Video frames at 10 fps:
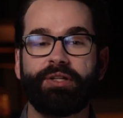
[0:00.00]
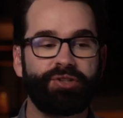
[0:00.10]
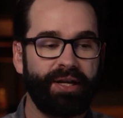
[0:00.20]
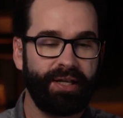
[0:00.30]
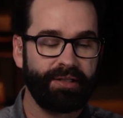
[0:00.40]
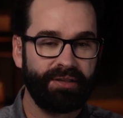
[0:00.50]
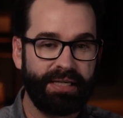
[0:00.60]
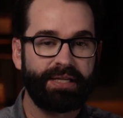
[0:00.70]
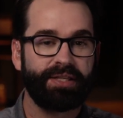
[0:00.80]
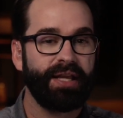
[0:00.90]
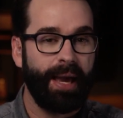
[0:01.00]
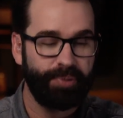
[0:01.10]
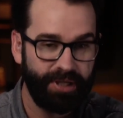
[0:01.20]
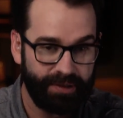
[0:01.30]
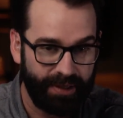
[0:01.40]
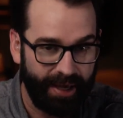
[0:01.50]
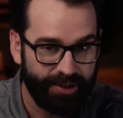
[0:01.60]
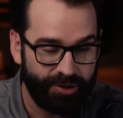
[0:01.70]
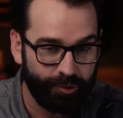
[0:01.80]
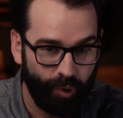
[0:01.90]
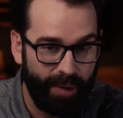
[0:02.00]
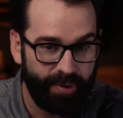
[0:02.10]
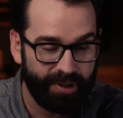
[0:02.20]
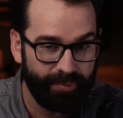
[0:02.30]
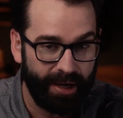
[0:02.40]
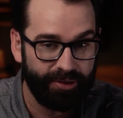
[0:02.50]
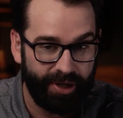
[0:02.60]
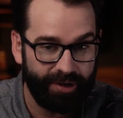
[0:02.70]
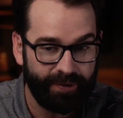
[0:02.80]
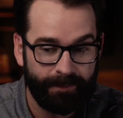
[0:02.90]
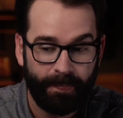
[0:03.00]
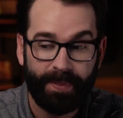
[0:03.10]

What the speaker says: and try to like lick the napkin as you're wiping their mouth off.